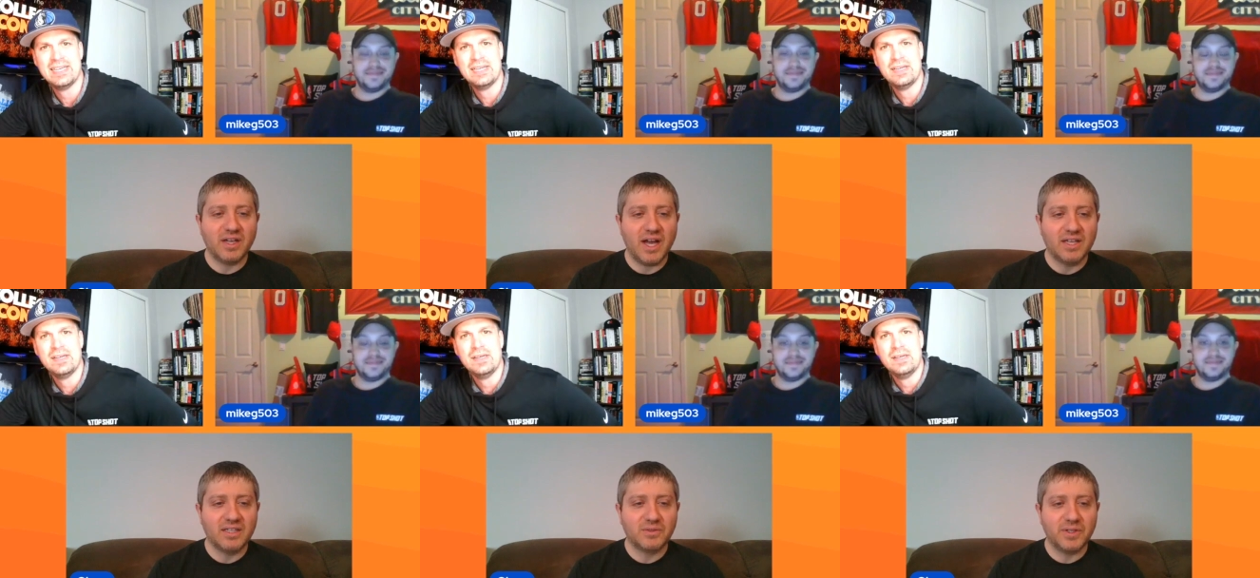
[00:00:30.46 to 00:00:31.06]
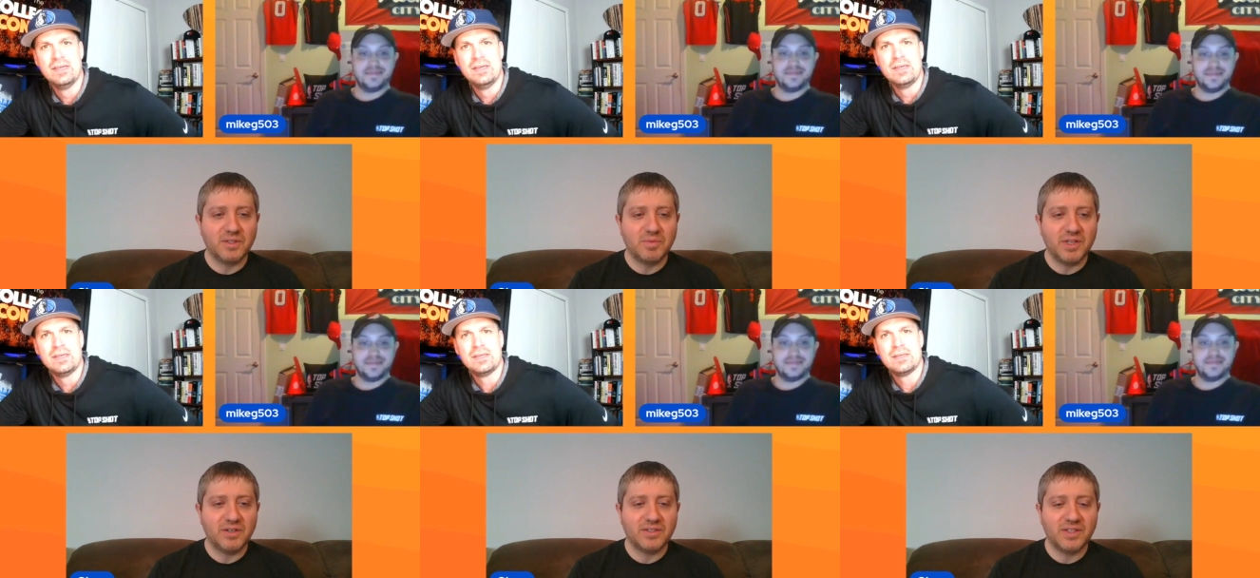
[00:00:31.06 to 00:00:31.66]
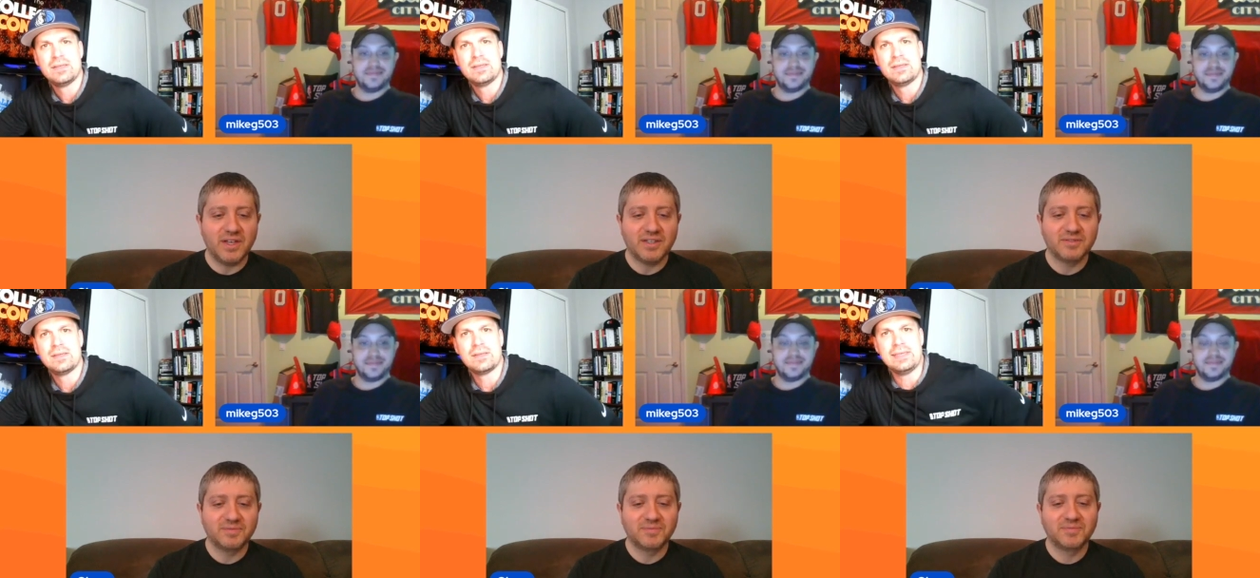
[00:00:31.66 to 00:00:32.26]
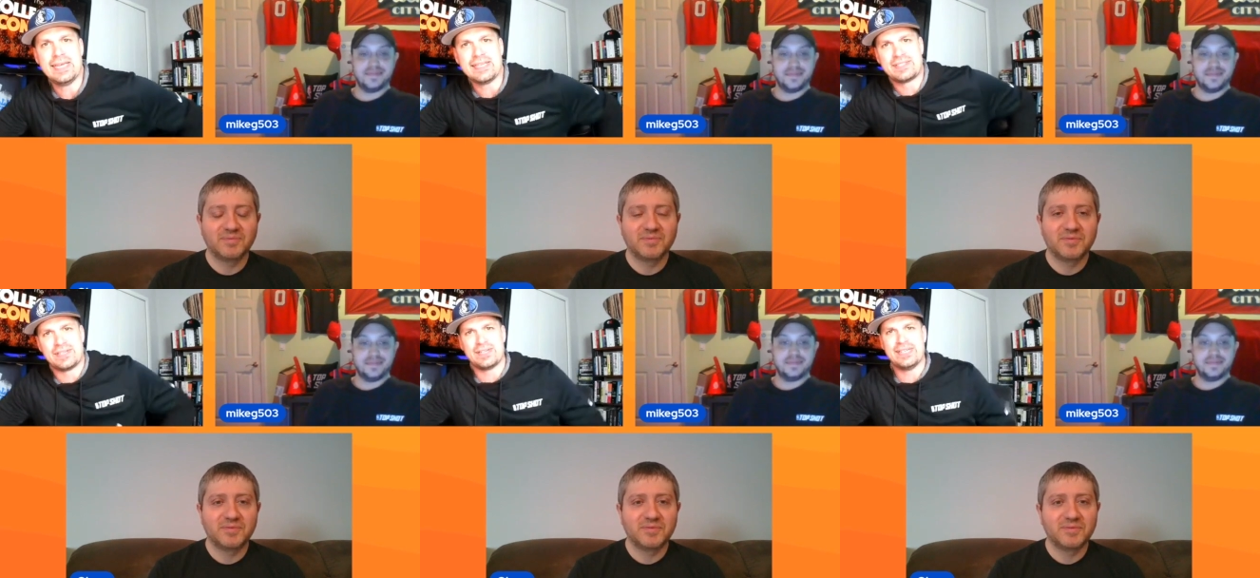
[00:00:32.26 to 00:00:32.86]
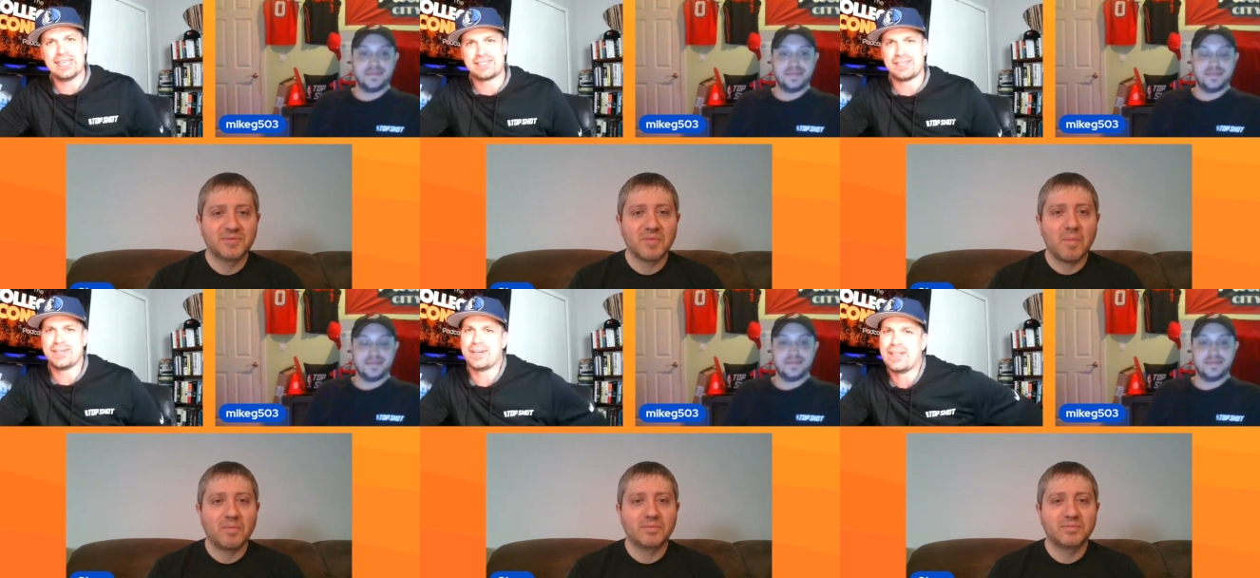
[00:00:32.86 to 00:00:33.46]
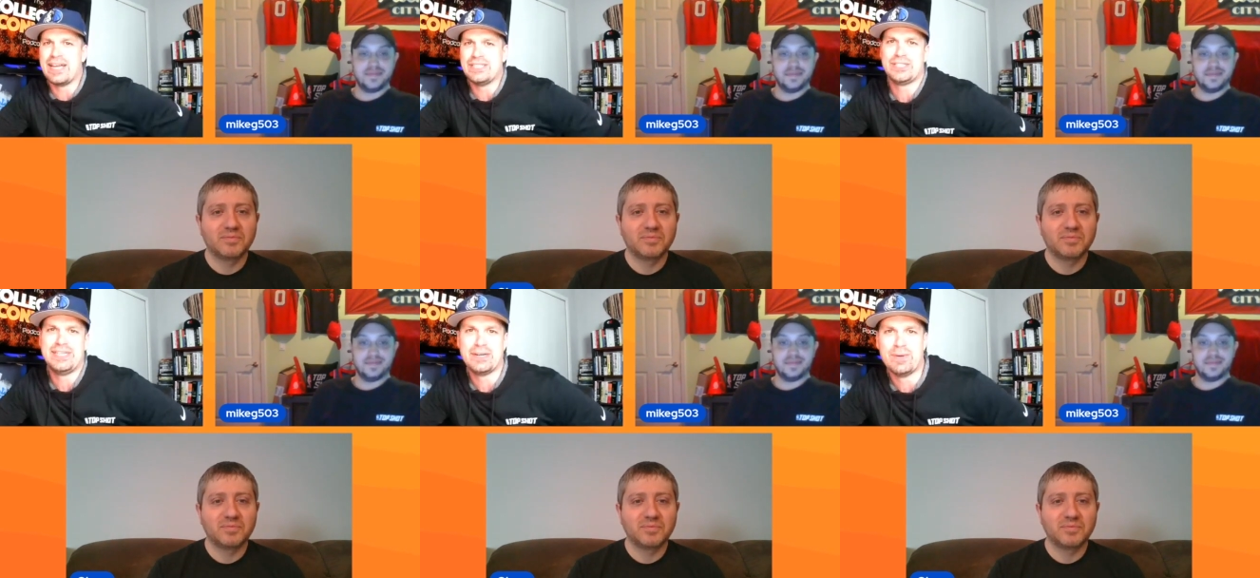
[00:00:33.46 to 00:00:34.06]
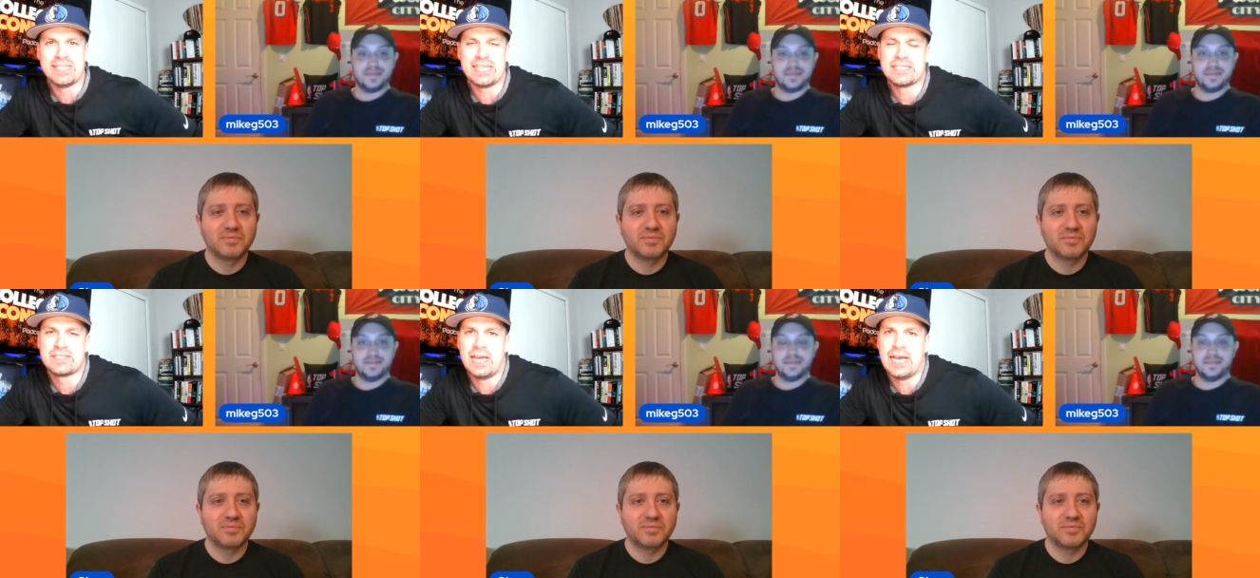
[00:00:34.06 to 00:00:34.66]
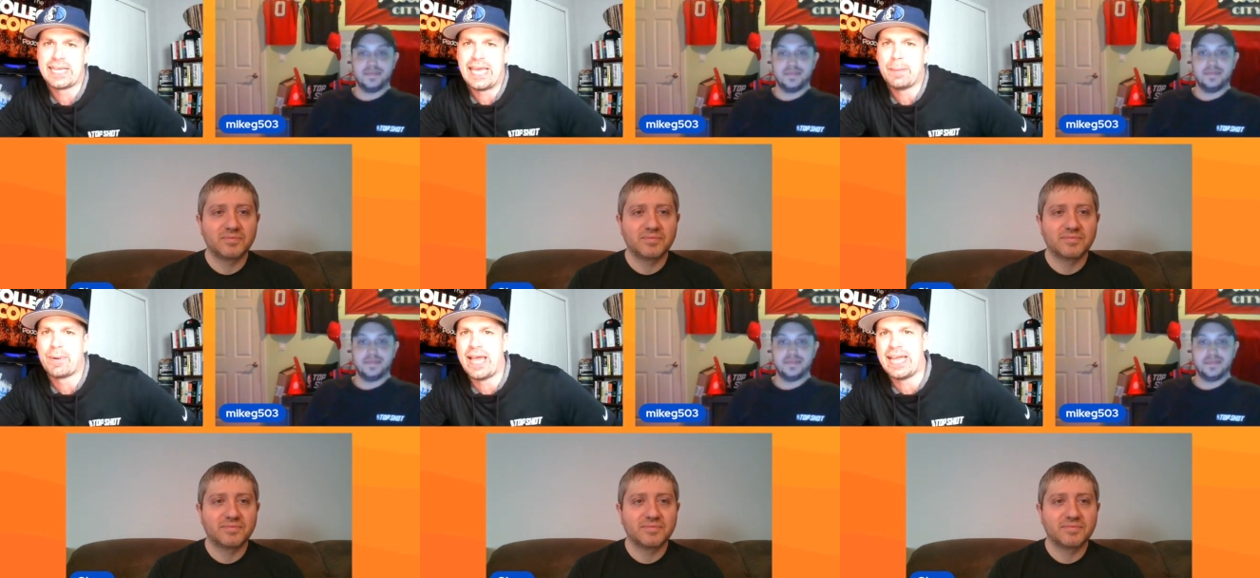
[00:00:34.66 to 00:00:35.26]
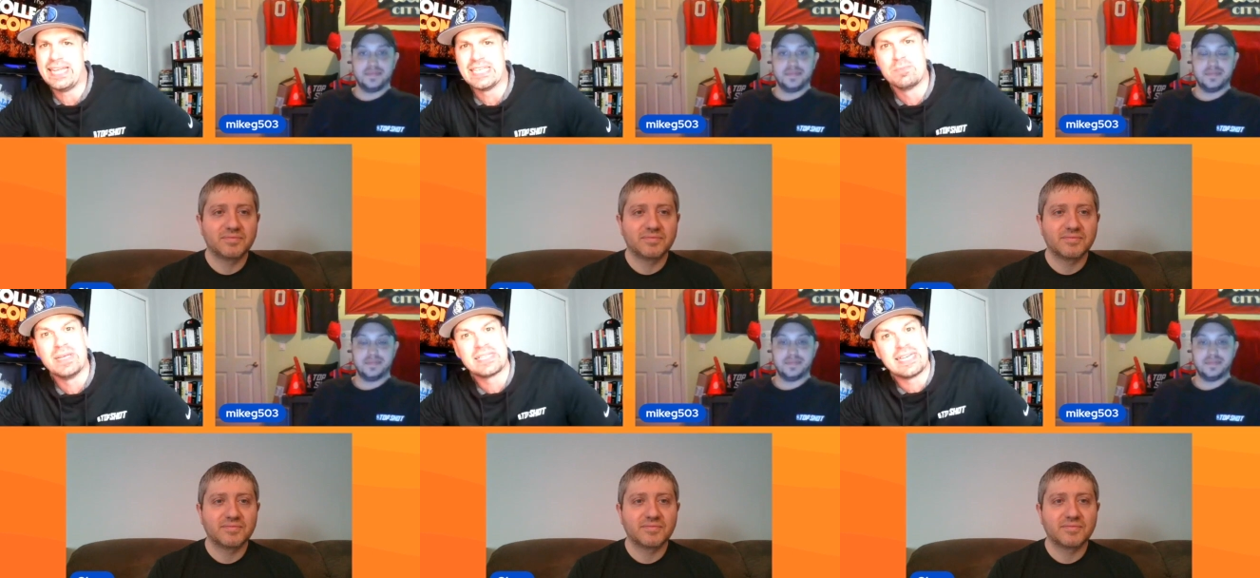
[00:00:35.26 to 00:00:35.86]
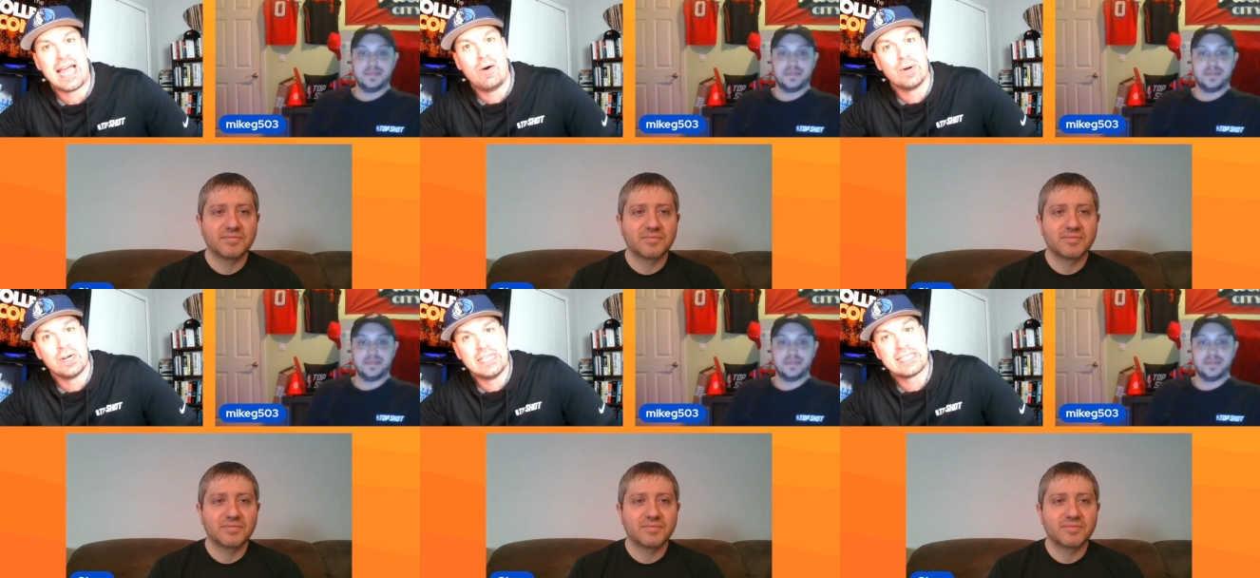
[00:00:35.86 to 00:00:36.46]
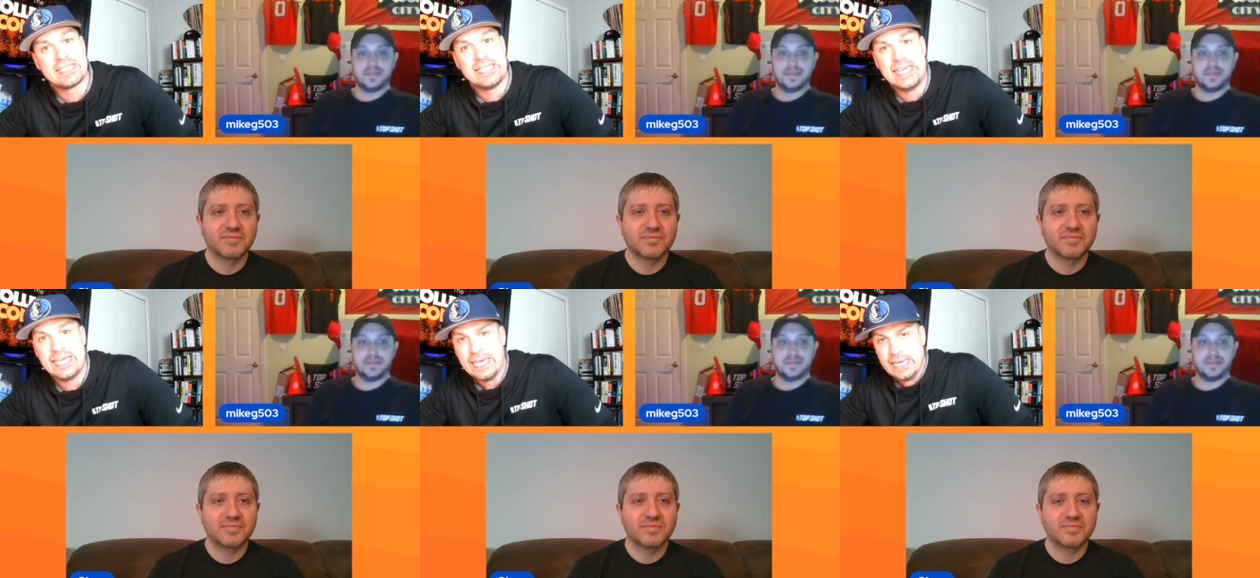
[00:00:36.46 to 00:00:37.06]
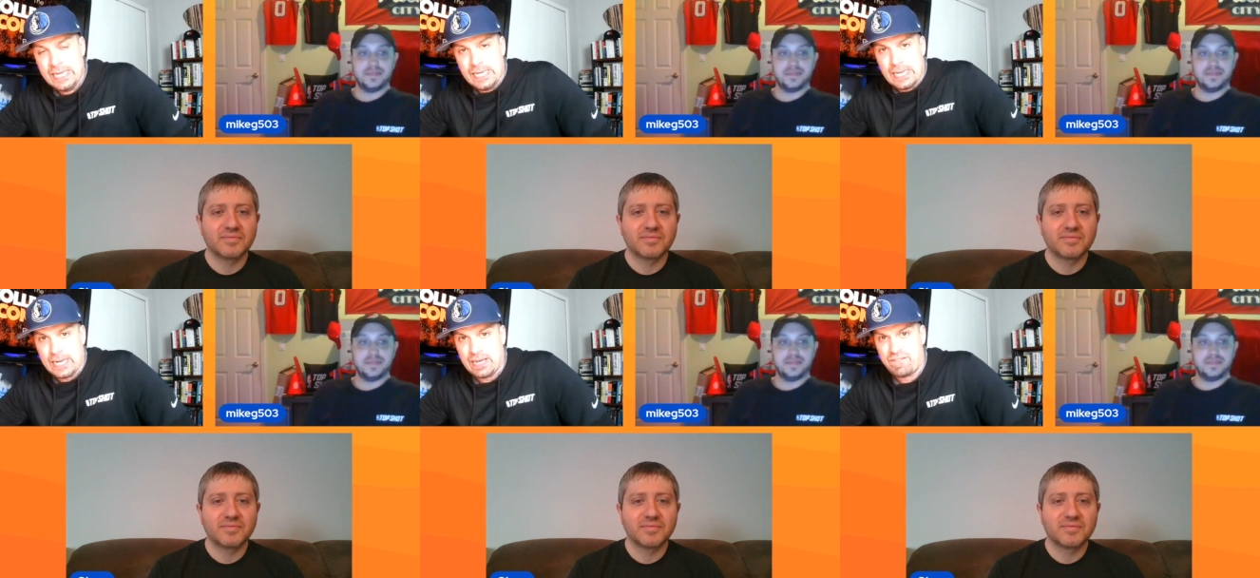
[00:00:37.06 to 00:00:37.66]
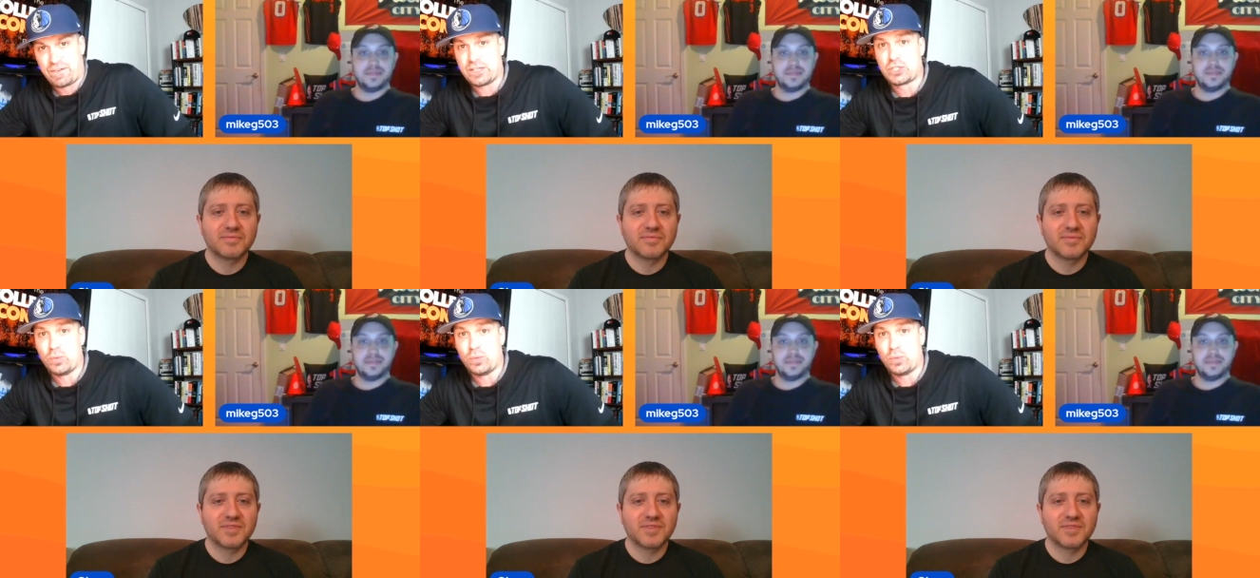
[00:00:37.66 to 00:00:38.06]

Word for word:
Speaker 1: guys? Great to be here today.
Speaker 2: Yes, sir. Yes, sir. Glad you're here with us. Uh, King Brett is missing out. We're, this is the uh, first